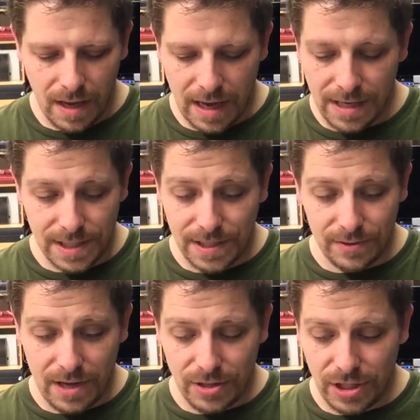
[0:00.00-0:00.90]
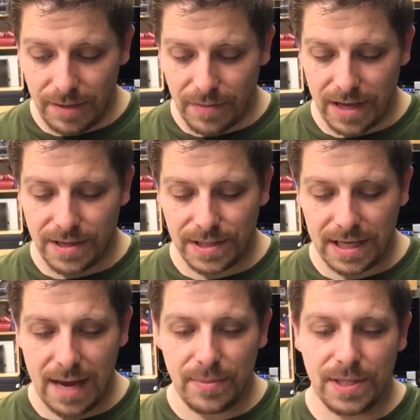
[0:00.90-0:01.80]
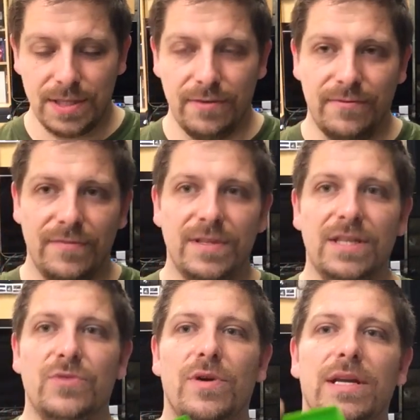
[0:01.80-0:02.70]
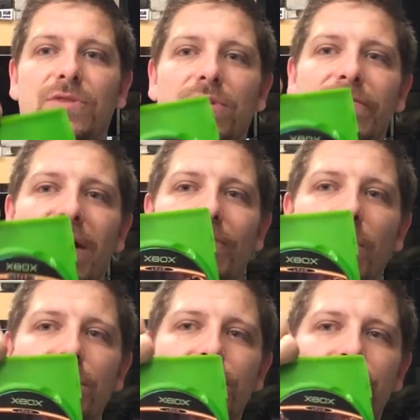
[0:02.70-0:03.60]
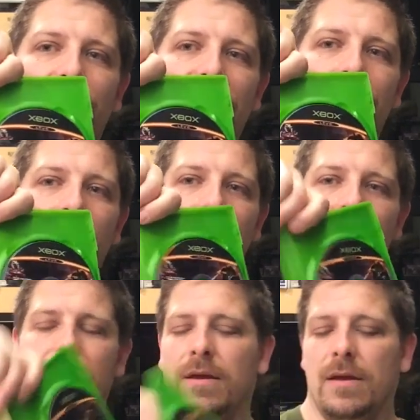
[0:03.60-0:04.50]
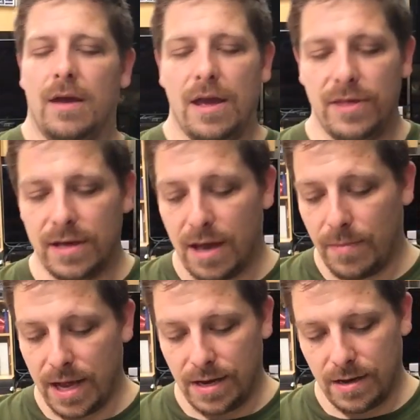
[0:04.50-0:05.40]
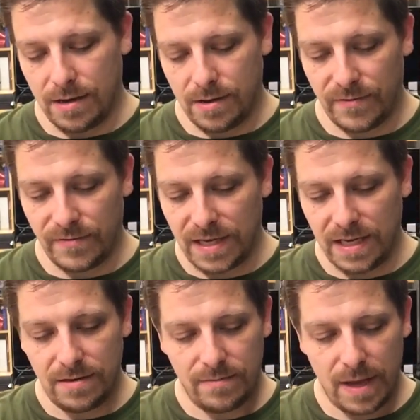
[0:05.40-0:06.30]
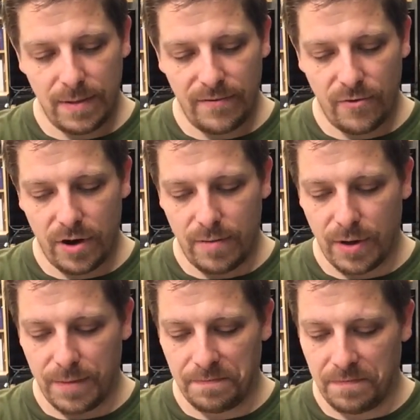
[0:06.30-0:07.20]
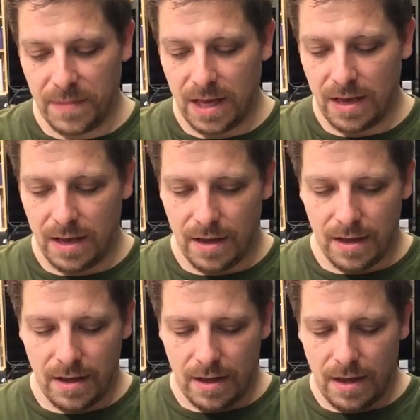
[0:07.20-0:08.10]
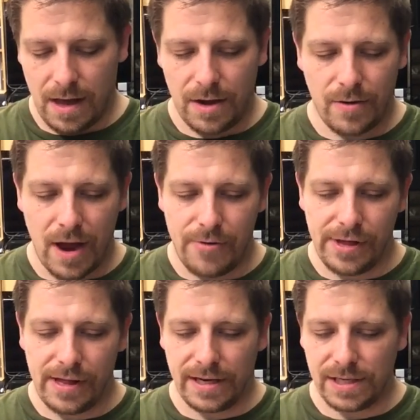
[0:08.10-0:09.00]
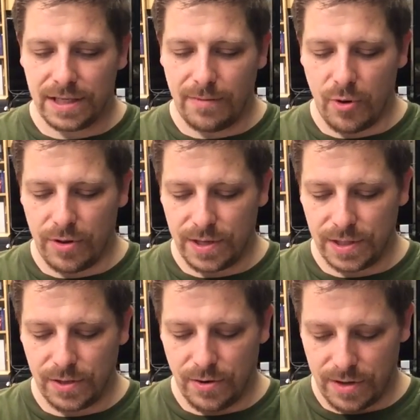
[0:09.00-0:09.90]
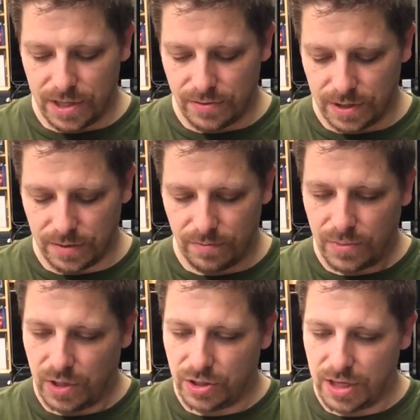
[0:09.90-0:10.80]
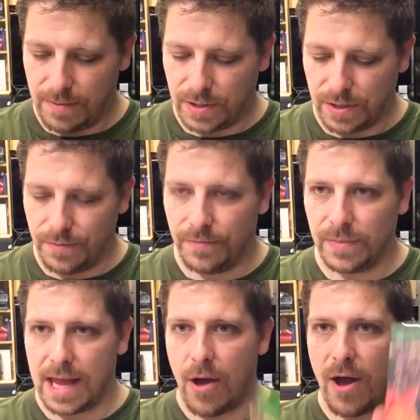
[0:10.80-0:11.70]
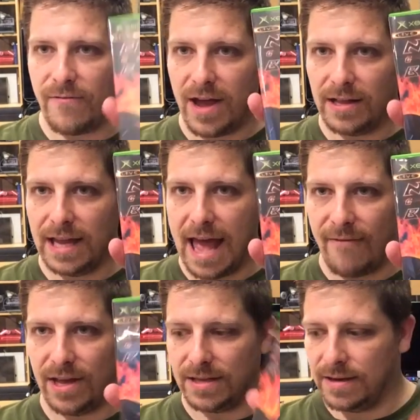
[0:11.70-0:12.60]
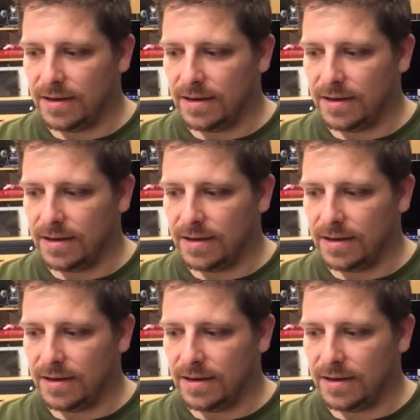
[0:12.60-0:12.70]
And it's still not cheap. Like, this game is still 15, 20, 25 bucks in Japan. I think I paid 15, maybe, for it, but... I don't know, I really like to support this store, and this one's in good shape, so now I finally have it.